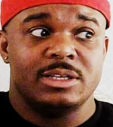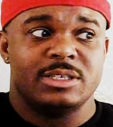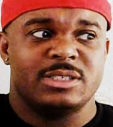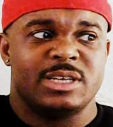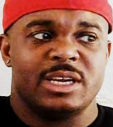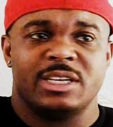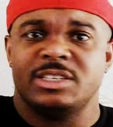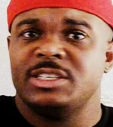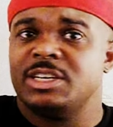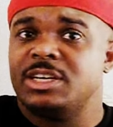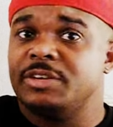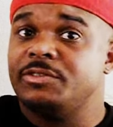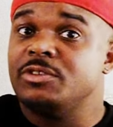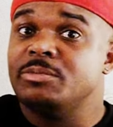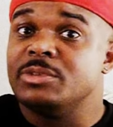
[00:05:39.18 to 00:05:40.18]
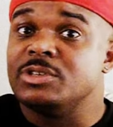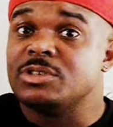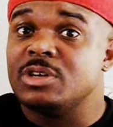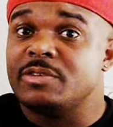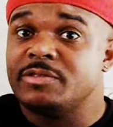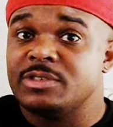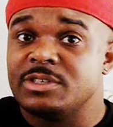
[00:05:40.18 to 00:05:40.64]
the secretary of human
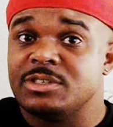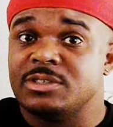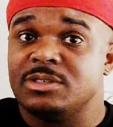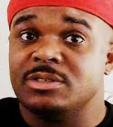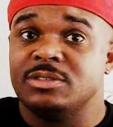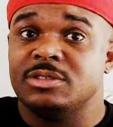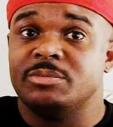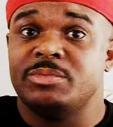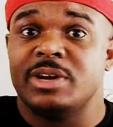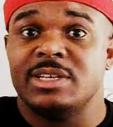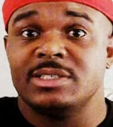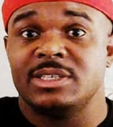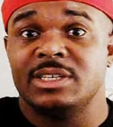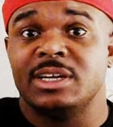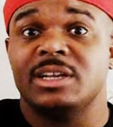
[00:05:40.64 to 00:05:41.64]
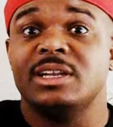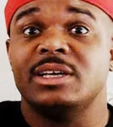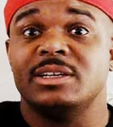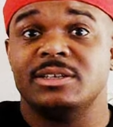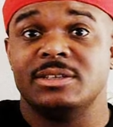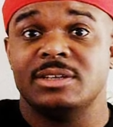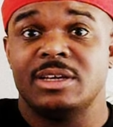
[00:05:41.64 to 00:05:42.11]
services to, to President
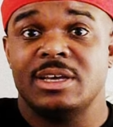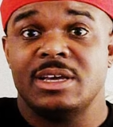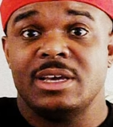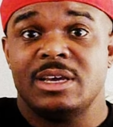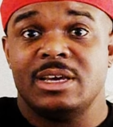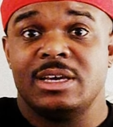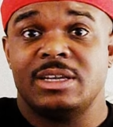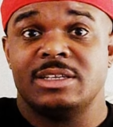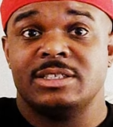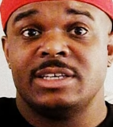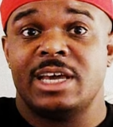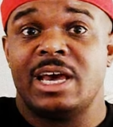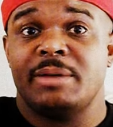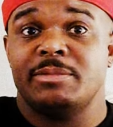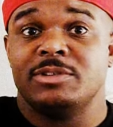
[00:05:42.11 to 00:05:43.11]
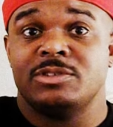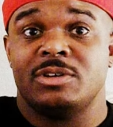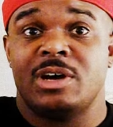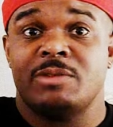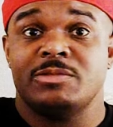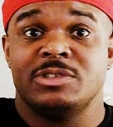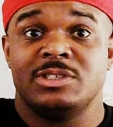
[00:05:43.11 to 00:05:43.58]
Clinton yeah. in his cabinet.
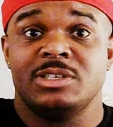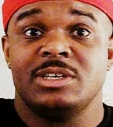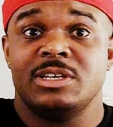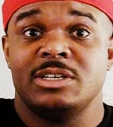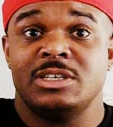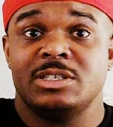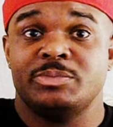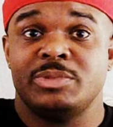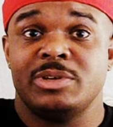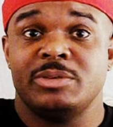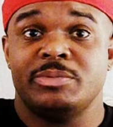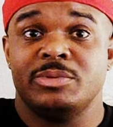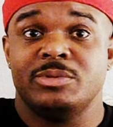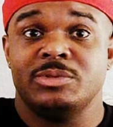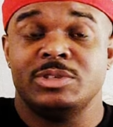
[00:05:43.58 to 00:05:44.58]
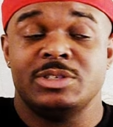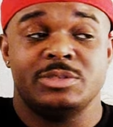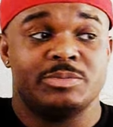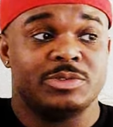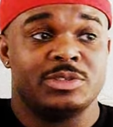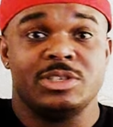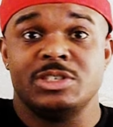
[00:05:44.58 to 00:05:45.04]
So I was seeing these people and
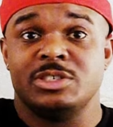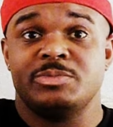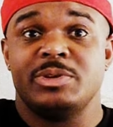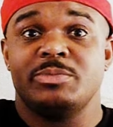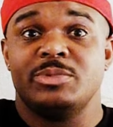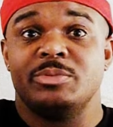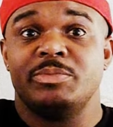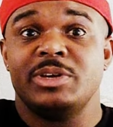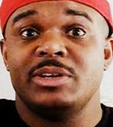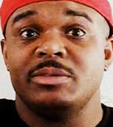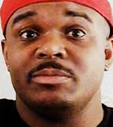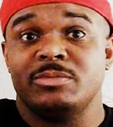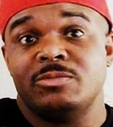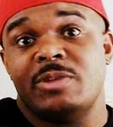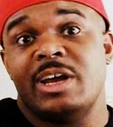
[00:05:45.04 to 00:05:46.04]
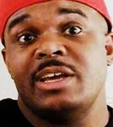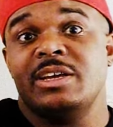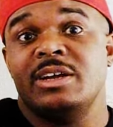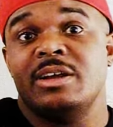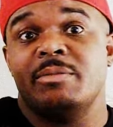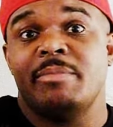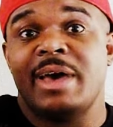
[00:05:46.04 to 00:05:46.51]
these prestigious people and meeting them right
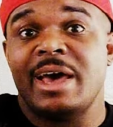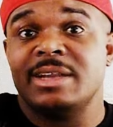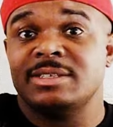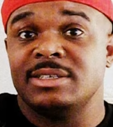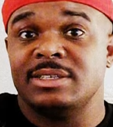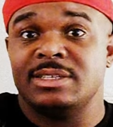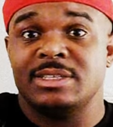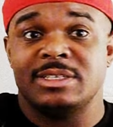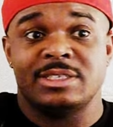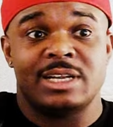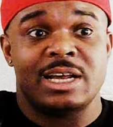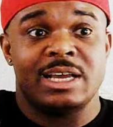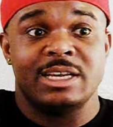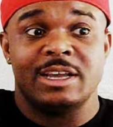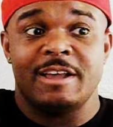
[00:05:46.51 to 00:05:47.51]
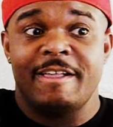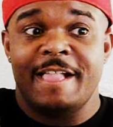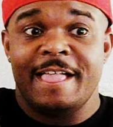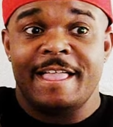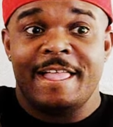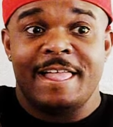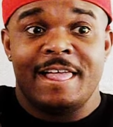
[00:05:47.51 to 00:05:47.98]
here in Madison, and it's like
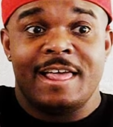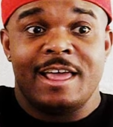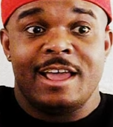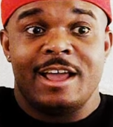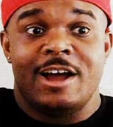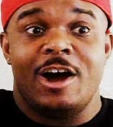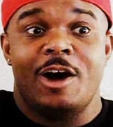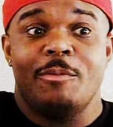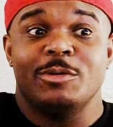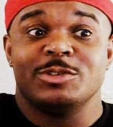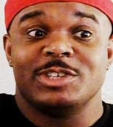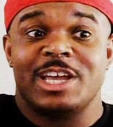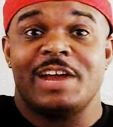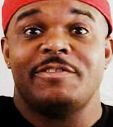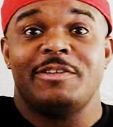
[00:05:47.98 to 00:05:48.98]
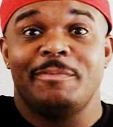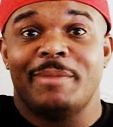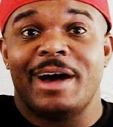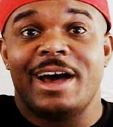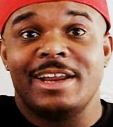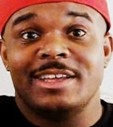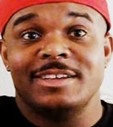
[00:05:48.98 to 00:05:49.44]
almost
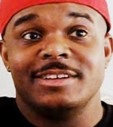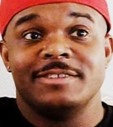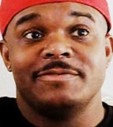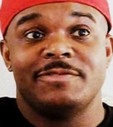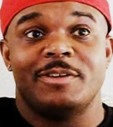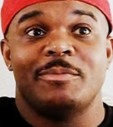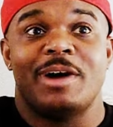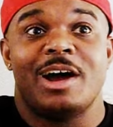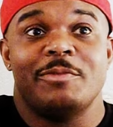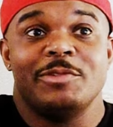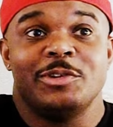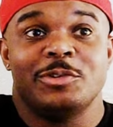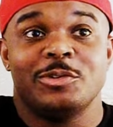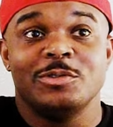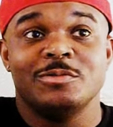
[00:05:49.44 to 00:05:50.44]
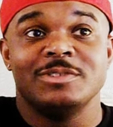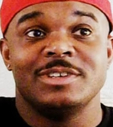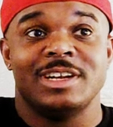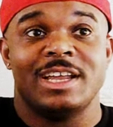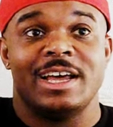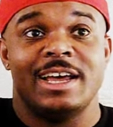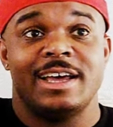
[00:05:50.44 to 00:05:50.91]
everybody from our recruiting
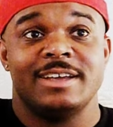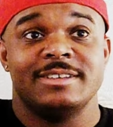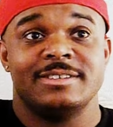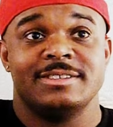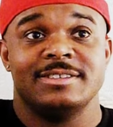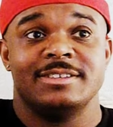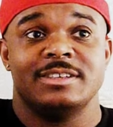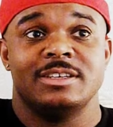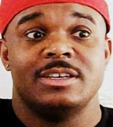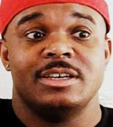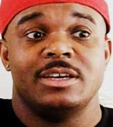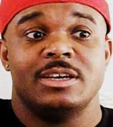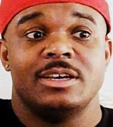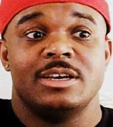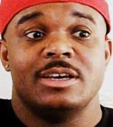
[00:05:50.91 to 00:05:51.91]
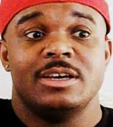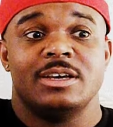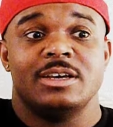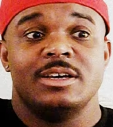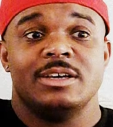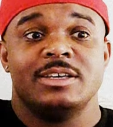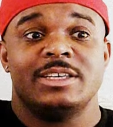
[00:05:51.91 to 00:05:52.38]
class
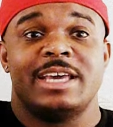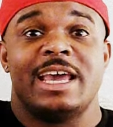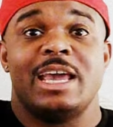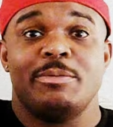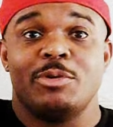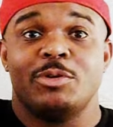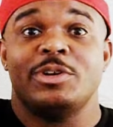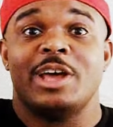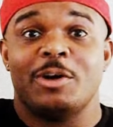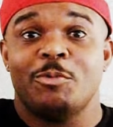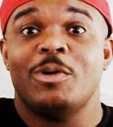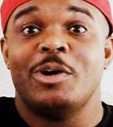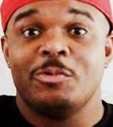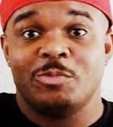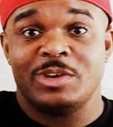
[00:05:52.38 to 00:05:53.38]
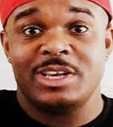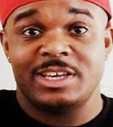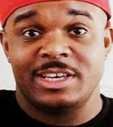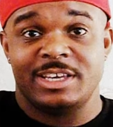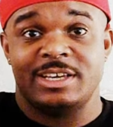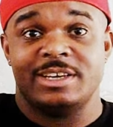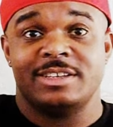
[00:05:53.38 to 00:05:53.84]
came on that one
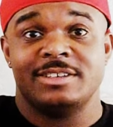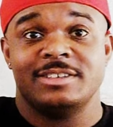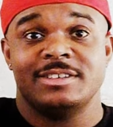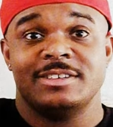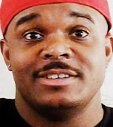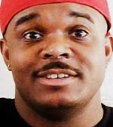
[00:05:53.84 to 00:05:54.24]
weekend